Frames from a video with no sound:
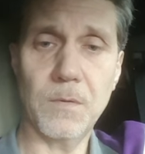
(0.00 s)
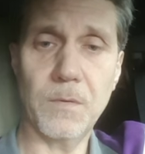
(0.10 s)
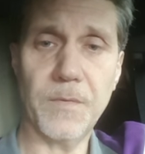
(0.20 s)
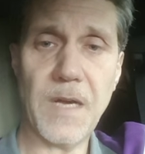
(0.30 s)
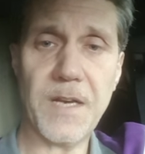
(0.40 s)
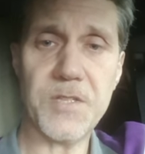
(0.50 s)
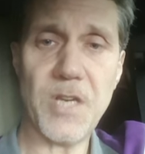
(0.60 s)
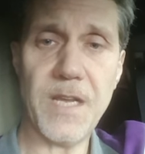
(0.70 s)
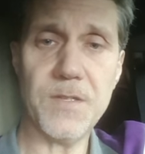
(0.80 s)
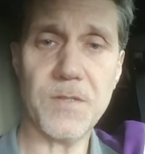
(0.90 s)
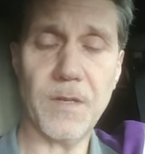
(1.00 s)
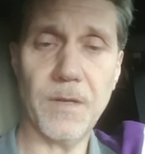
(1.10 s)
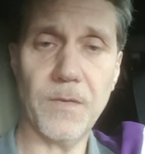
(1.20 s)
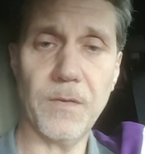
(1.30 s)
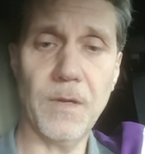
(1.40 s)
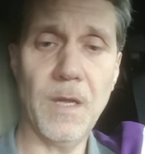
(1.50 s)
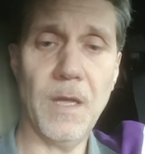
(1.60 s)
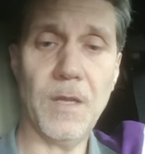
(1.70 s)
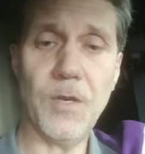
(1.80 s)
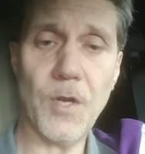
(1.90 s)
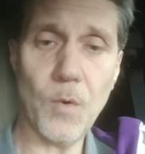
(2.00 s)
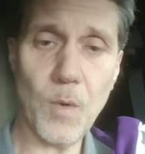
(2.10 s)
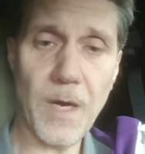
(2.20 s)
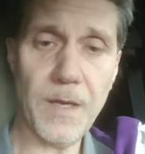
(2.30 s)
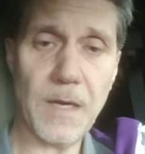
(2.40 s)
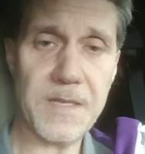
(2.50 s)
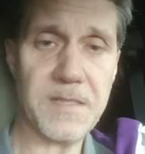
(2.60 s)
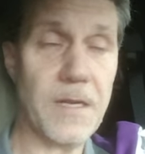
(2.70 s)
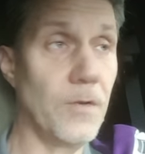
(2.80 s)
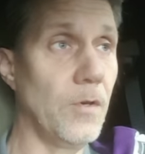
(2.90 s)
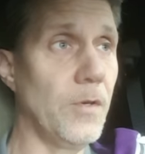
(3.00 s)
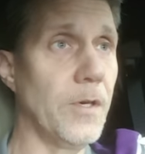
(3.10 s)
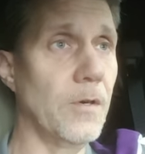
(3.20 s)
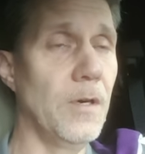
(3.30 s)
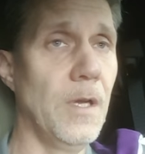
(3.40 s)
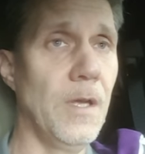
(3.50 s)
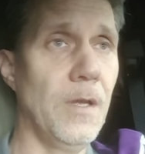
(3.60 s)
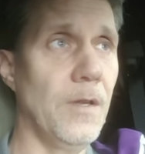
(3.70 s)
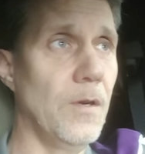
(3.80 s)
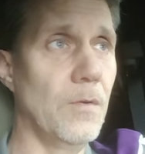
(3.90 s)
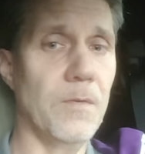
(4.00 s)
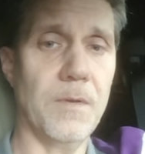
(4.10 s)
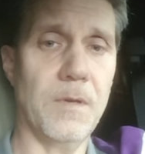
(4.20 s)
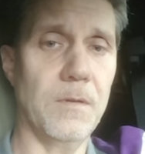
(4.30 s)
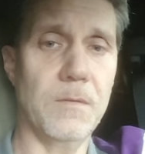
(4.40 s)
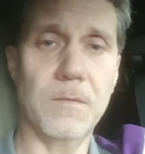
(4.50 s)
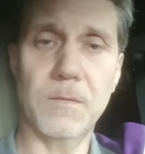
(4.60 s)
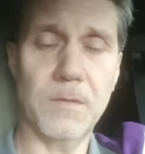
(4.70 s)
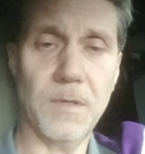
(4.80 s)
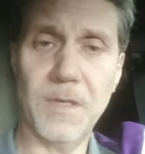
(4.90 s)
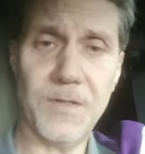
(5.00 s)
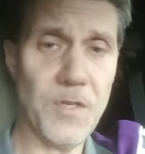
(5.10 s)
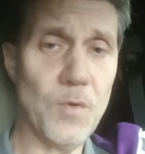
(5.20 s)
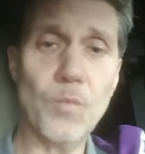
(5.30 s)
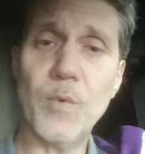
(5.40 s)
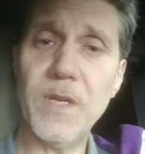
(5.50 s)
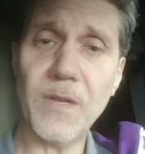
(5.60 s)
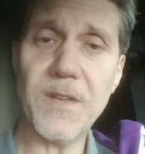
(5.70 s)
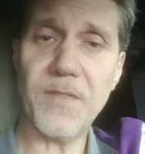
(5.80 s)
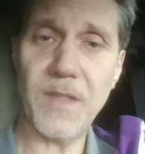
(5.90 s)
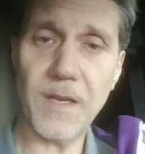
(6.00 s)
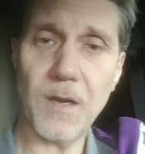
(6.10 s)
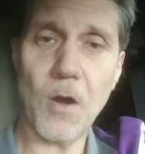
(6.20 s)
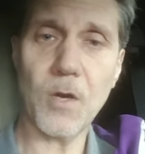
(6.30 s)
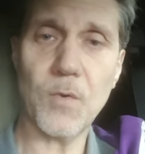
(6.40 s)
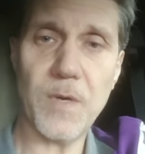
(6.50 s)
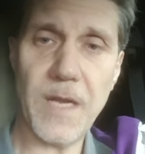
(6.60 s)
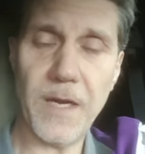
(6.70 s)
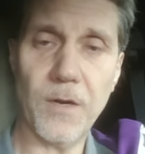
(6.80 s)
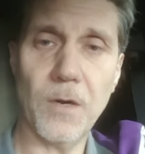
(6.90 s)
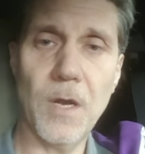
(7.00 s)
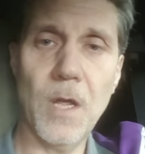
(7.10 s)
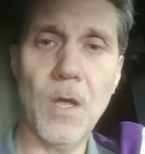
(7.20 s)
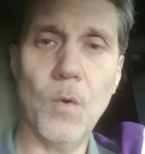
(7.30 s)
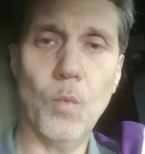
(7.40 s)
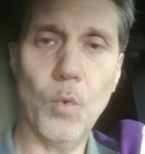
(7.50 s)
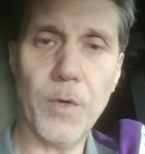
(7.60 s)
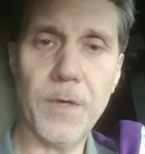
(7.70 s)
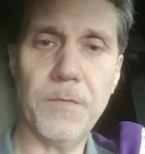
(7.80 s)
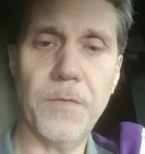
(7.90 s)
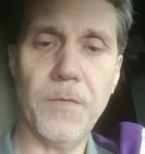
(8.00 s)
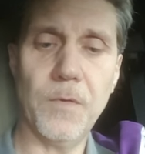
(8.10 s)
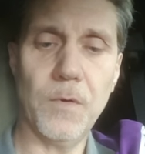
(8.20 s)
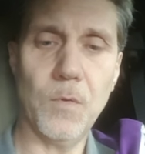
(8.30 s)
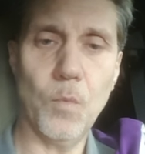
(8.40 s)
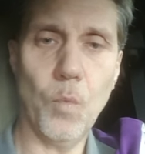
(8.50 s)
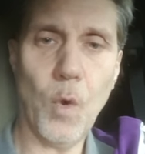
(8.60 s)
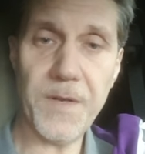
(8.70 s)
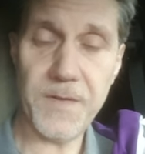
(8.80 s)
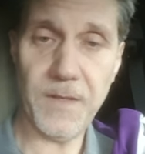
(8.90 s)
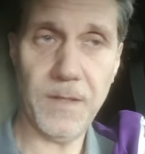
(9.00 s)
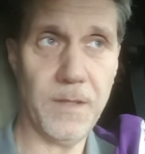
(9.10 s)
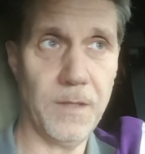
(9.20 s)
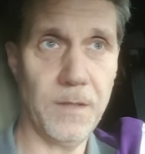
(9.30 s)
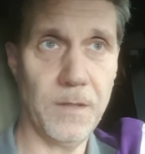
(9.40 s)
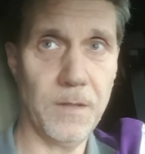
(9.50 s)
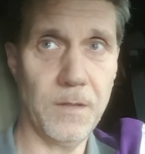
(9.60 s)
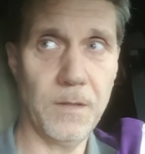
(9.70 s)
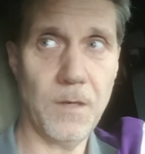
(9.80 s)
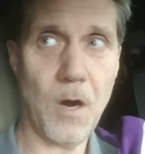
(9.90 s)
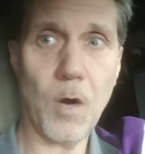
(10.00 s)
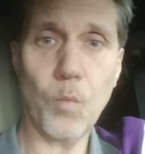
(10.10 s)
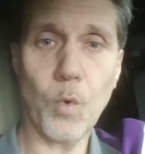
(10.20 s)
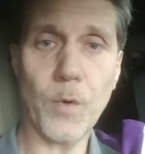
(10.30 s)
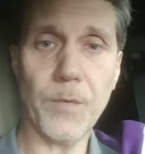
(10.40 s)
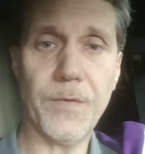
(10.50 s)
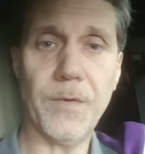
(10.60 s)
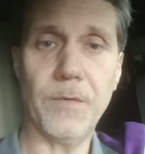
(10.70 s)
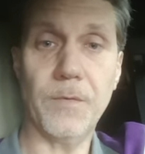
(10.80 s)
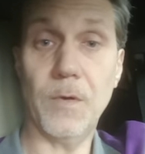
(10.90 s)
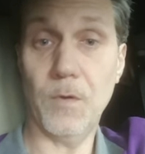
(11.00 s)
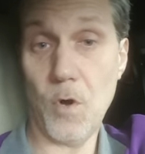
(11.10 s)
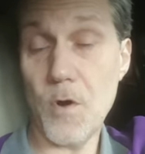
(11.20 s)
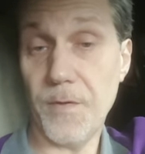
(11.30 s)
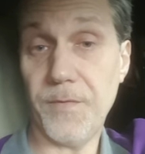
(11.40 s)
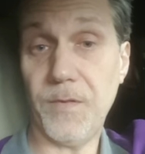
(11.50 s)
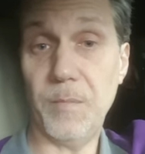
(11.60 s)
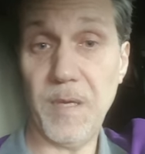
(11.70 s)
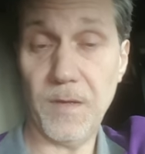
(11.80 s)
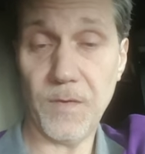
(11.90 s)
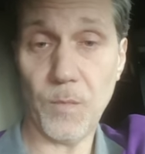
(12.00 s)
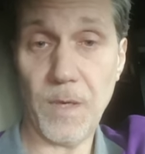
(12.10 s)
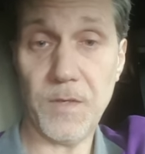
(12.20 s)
We've got to change this. And you know what? I said earlier, you know, do you really think our Creator would have wanted our world, the earth, to be this way?